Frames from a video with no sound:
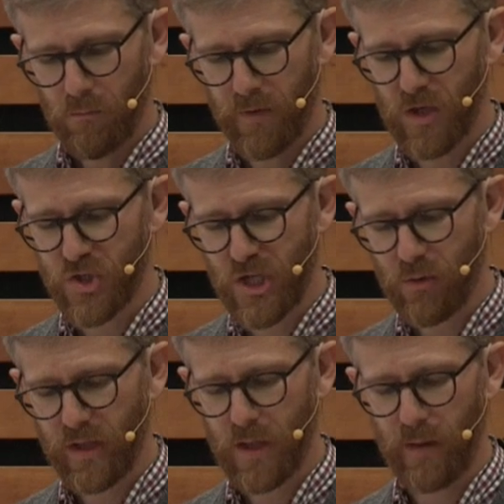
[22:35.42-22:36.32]
but that
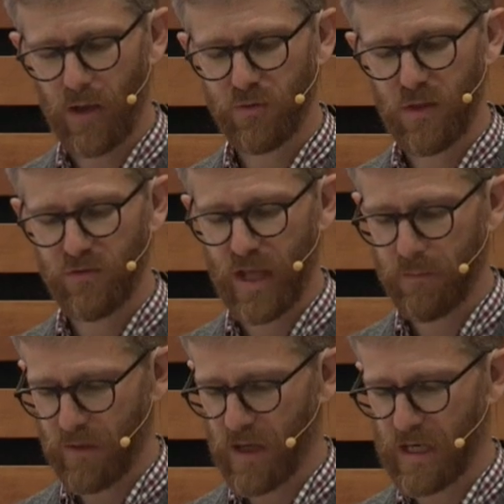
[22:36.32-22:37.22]
generally amounts to the
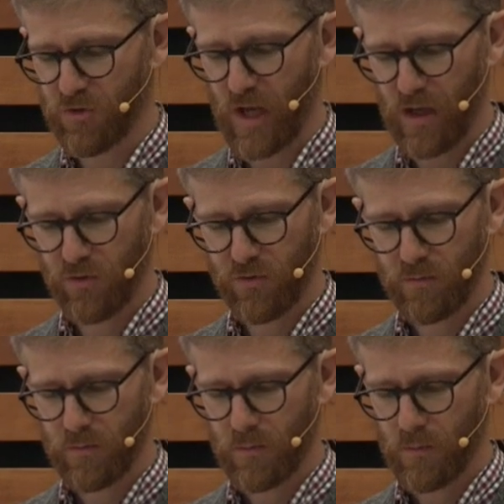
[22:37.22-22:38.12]
same thing in each case
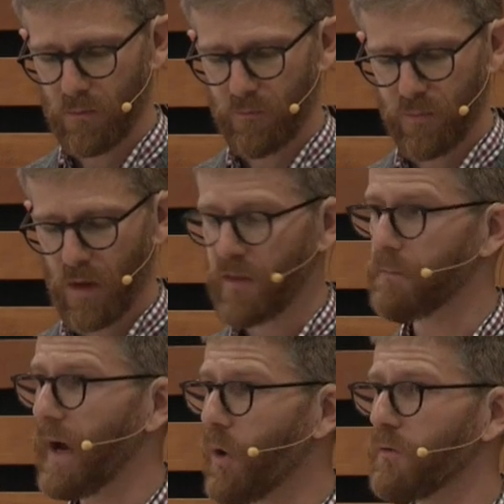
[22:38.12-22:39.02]
the
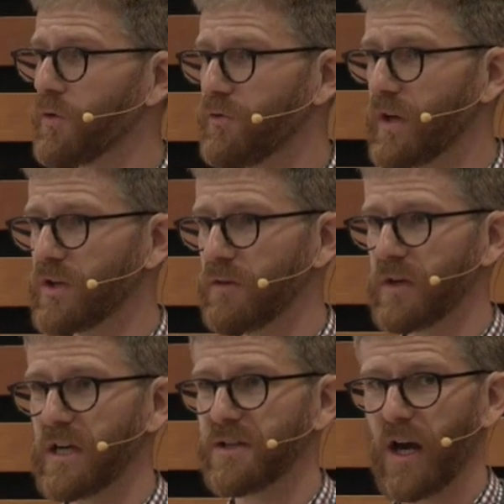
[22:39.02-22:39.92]
powerful sense of
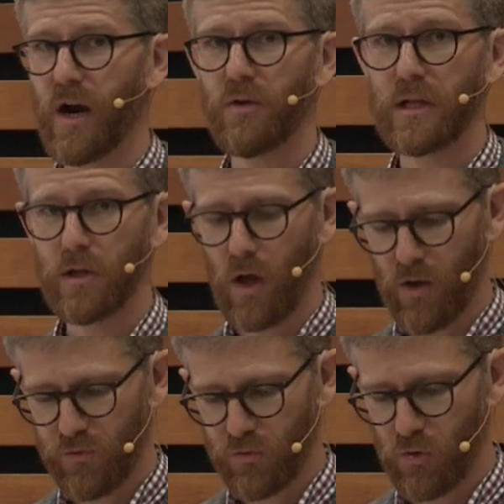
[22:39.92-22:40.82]
an entirely
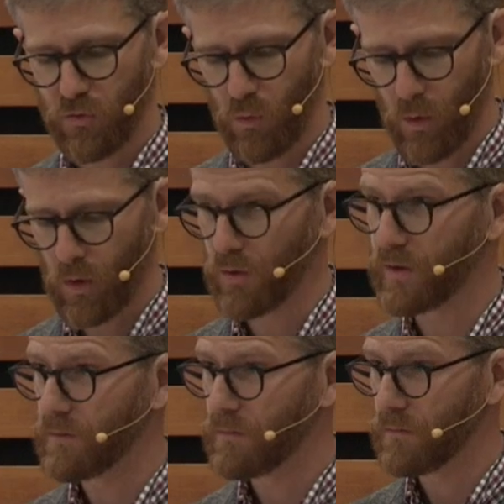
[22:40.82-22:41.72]
lost social world.